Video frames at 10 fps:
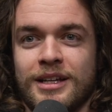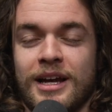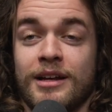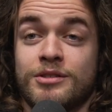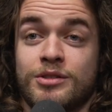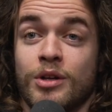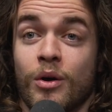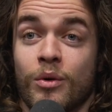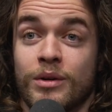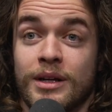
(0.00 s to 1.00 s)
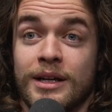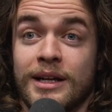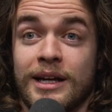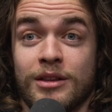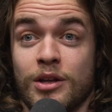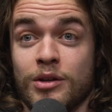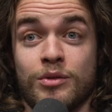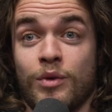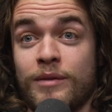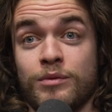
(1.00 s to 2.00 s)
And so the
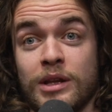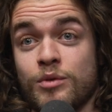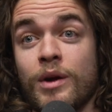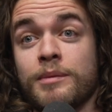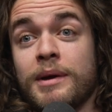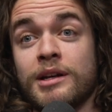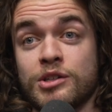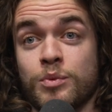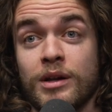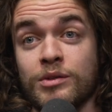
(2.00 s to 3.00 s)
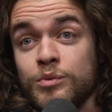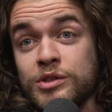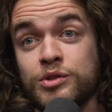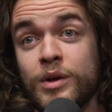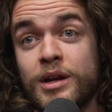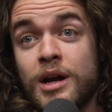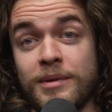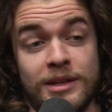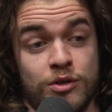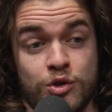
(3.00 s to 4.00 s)
graph, like the recommended just went straight up
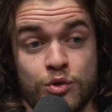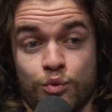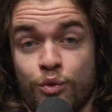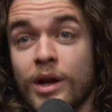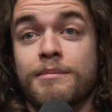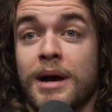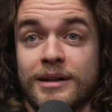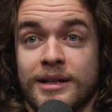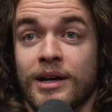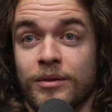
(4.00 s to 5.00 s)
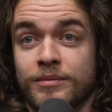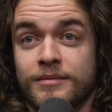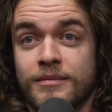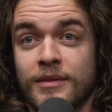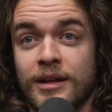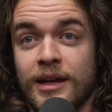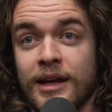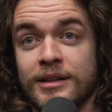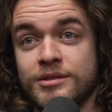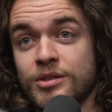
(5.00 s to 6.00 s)
and then straight back down. Yeah.
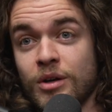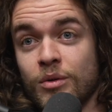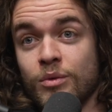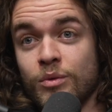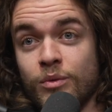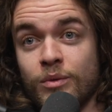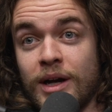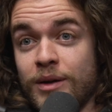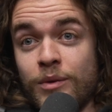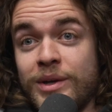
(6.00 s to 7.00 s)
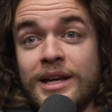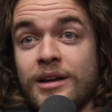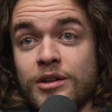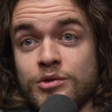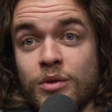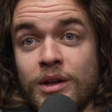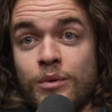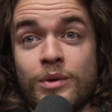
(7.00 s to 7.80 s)
And so we can't control that.